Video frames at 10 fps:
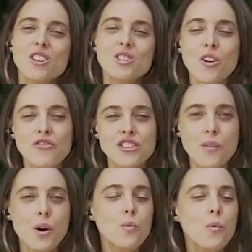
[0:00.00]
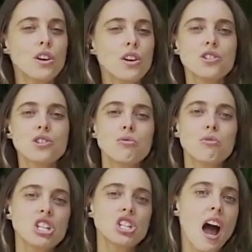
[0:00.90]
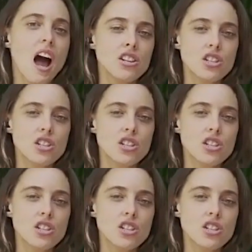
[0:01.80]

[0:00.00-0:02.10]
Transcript: So if someone wanted to reach out